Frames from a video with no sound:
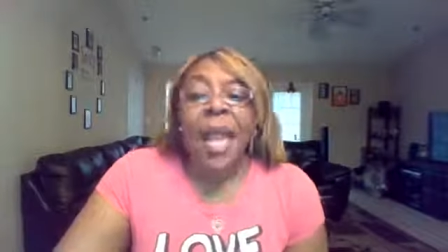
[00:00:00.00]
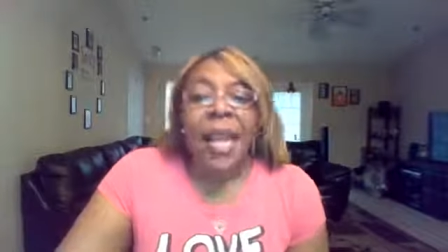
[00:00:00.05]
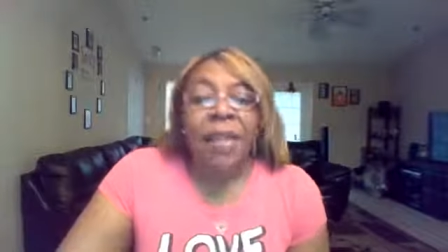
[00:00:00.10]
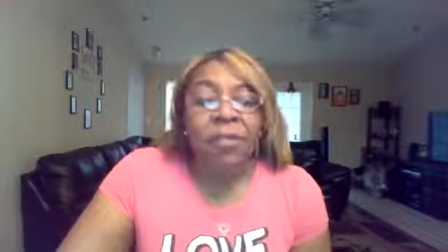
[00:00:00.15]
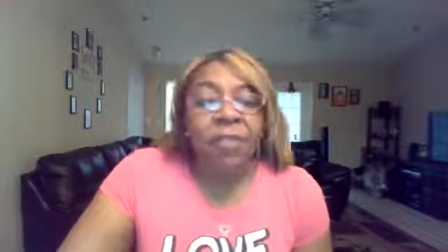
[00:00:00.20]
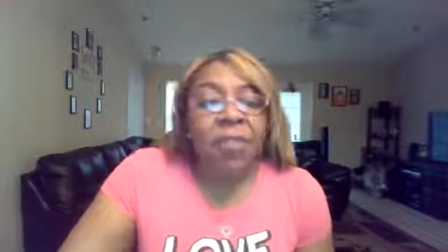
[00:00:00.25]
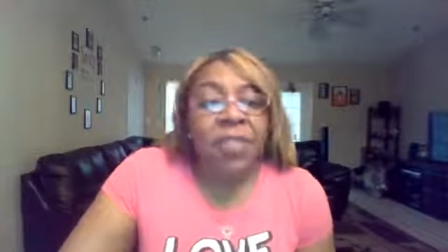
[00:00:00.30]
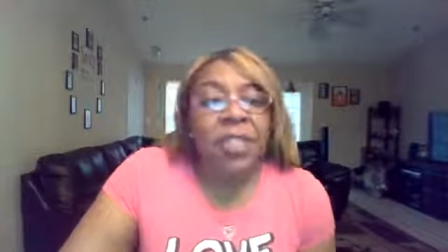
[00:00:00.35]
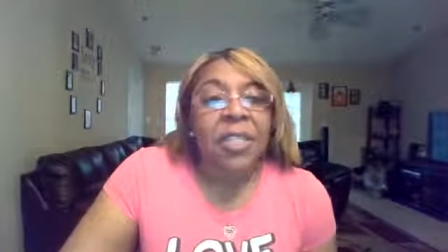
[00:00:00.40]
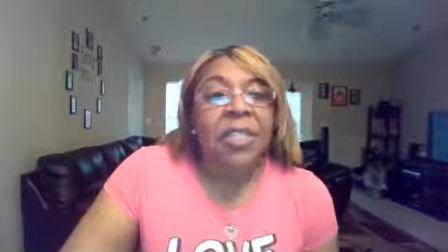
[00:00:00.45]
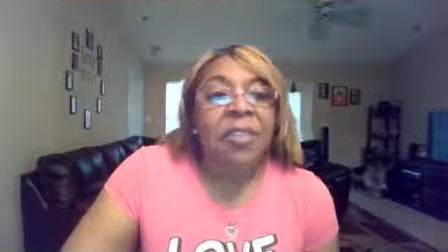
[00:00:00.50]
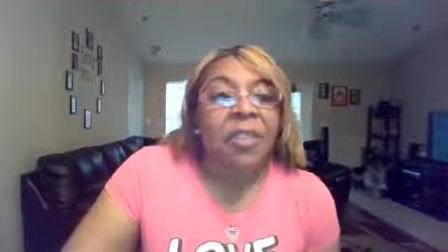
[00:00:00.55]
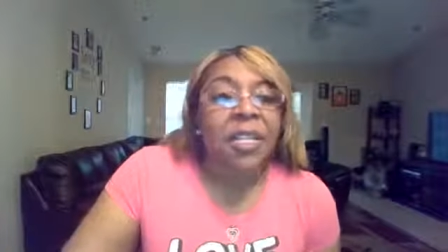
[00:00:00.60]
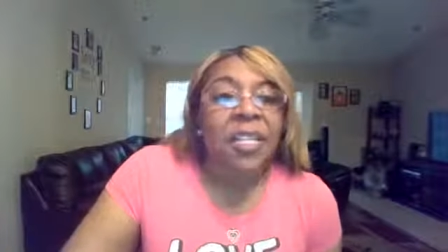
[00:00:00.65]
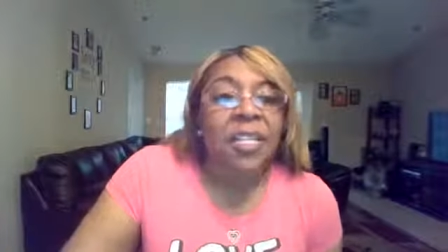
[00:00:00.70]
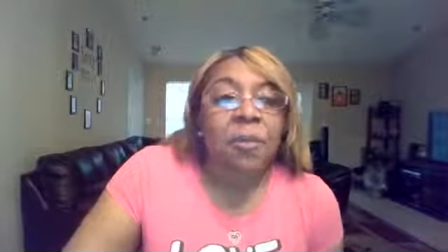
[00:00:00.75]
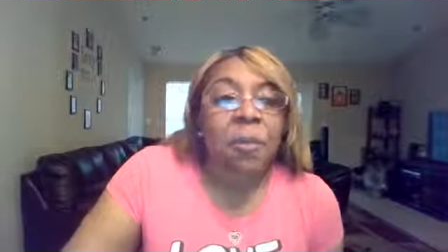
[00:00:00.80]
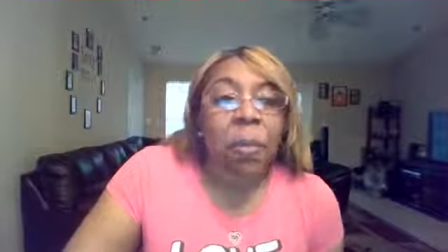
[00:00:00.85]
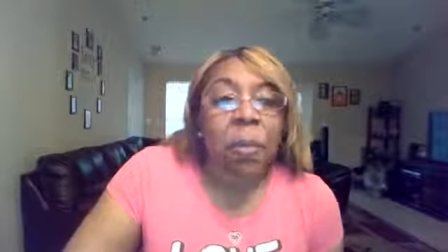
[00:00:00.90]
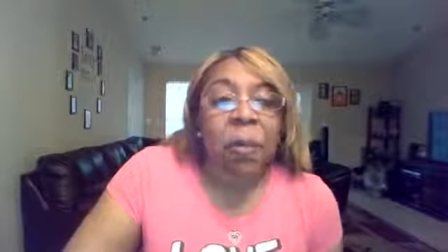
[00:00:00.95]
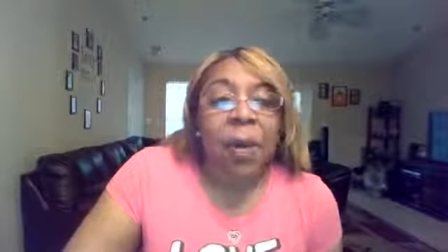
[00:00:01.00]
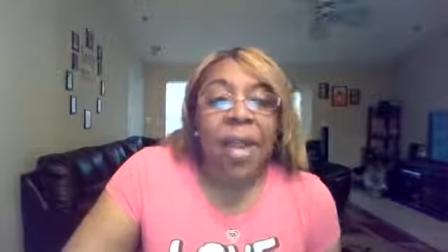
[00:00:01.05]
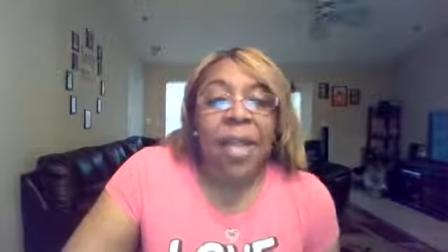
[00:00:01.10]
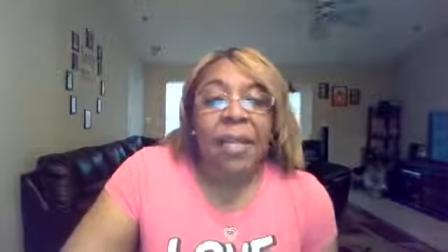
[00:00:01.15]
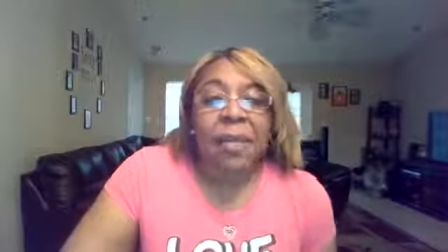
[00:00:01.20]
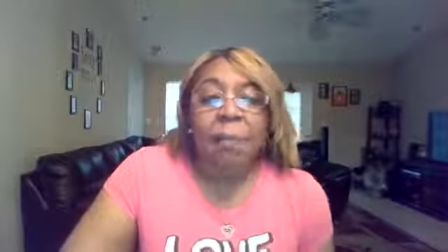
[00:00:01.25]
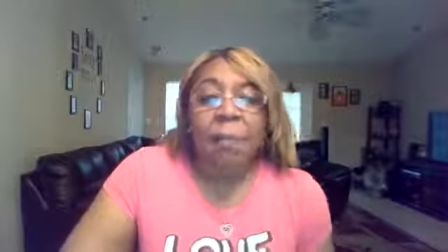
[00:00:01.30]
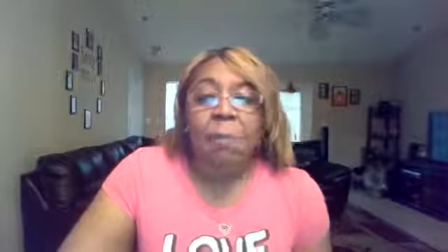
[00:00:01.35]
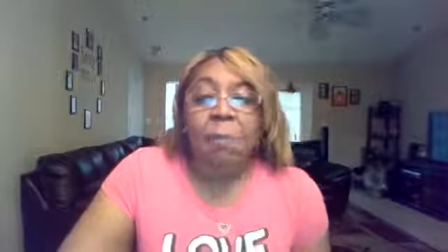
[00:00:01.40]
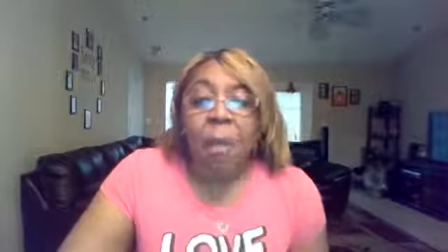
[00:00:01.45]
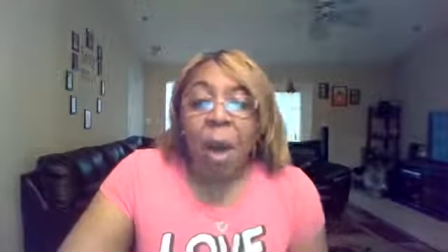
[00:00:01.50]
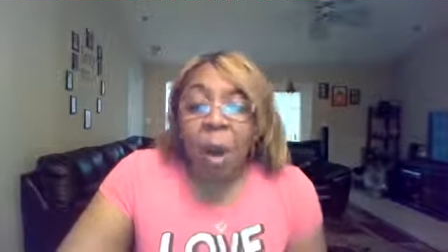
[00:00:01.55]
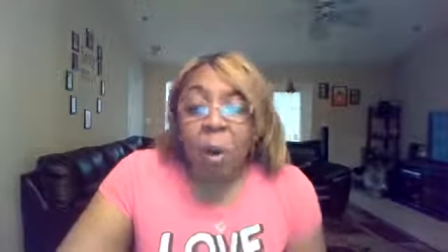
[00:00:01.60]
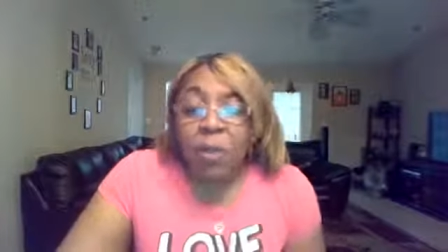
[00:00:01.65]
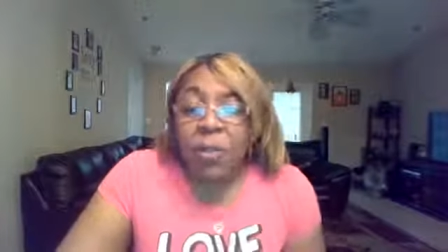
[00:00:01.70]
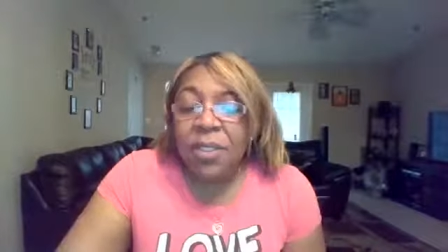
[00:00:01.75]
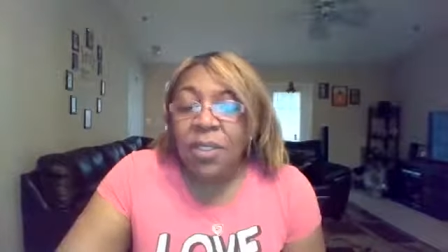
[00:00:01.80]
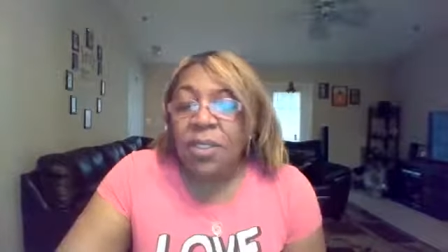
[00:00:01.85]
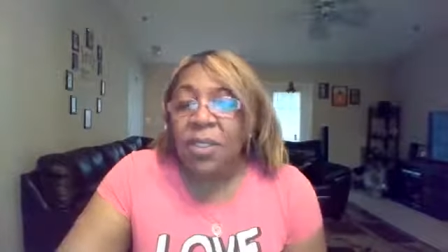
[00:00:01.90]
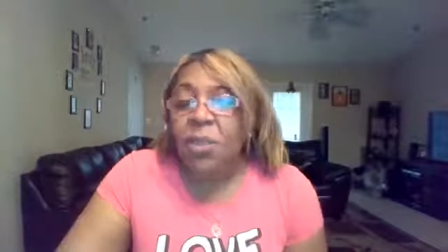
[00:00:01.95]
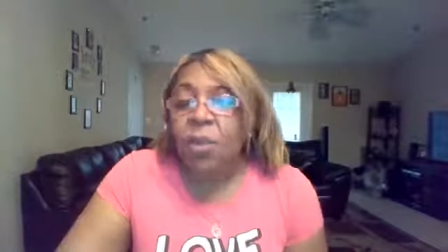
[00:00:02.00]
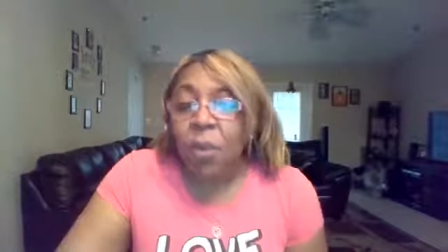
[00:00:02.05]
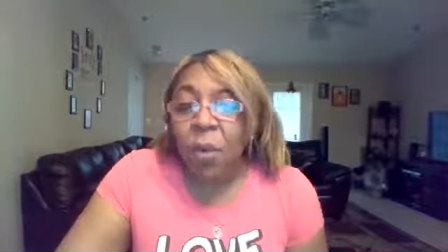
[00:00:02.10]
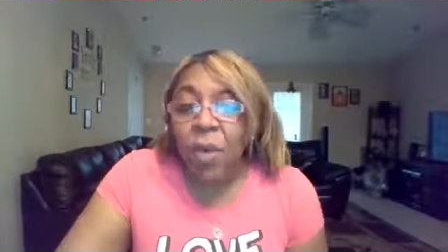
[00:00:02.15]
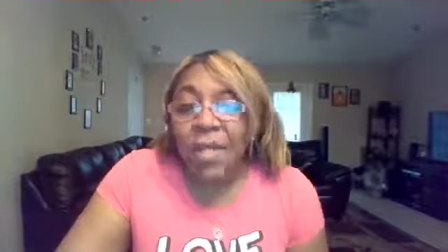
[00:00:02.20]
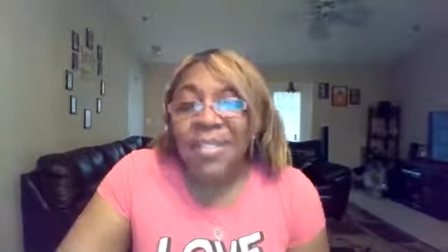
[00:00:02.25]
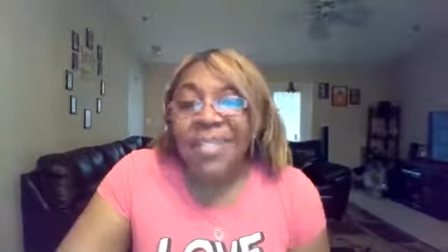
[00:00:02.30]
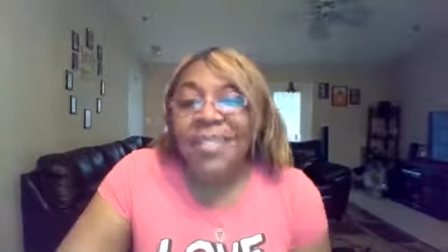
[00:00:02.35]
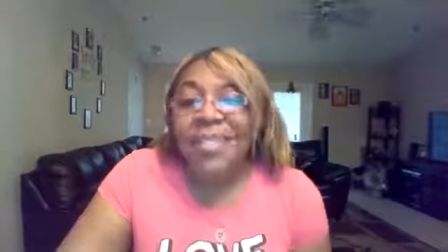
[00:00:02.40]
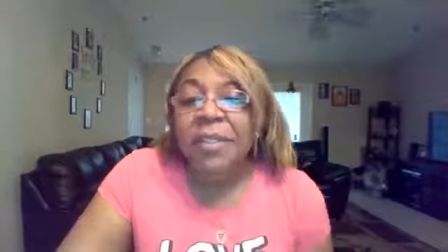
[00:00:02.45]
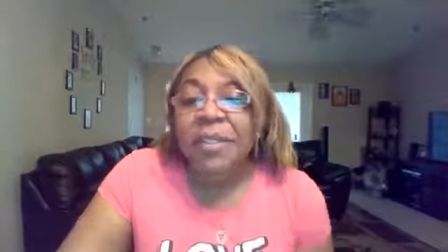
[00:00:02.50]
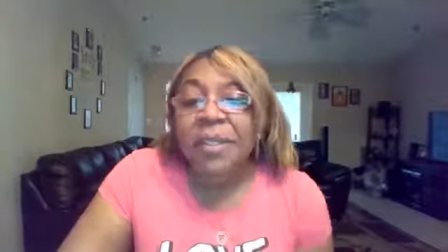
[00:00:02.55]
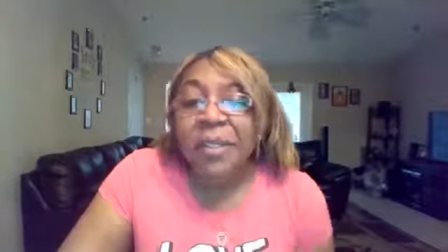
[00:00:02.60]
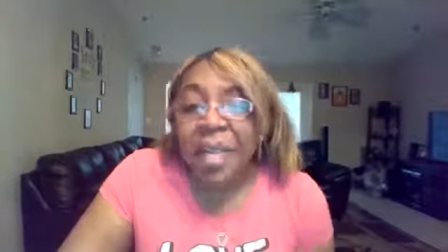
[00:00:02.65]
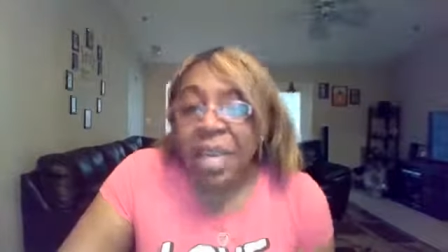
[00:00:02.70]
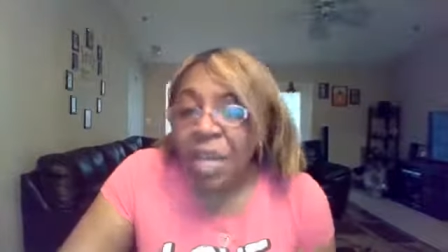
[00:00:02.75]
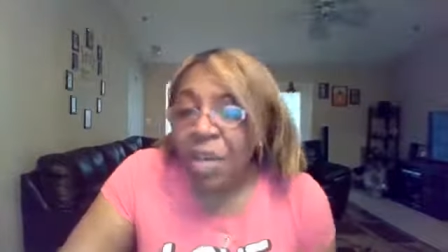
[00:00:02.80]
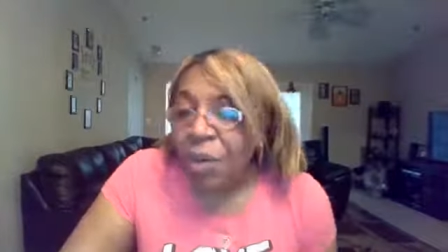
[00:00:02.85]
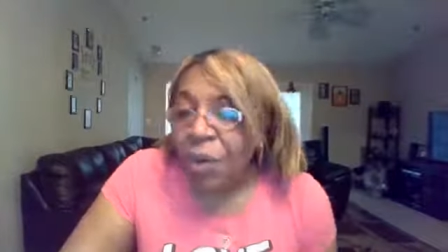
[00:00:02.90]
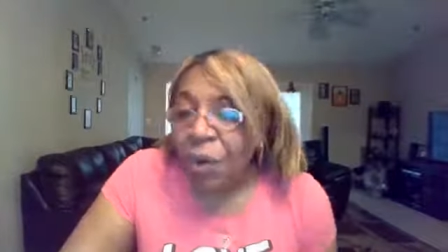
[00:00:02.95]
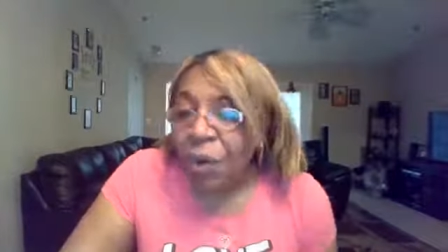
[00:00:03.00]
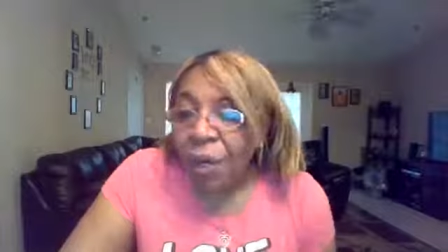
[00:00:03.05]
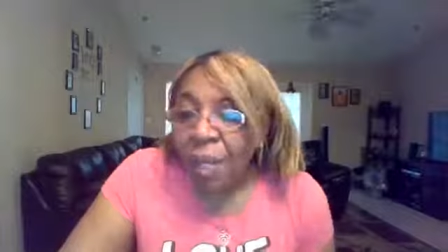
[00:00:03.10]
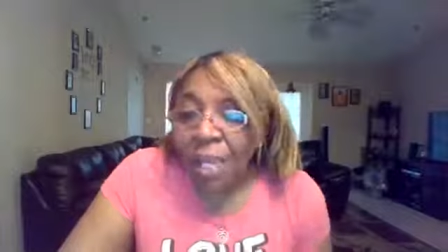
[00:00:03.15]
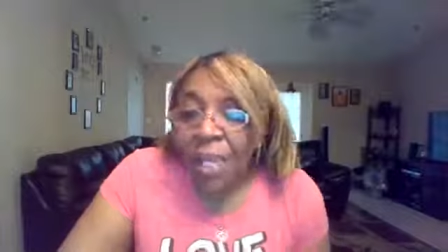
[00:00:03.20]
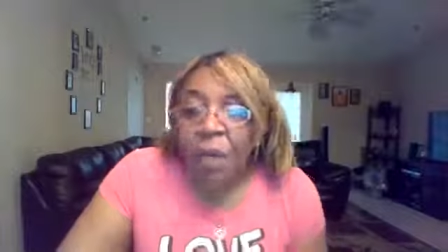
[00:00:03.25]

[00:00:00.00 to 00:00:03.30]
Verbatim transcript: At to this point, Moses was the leader.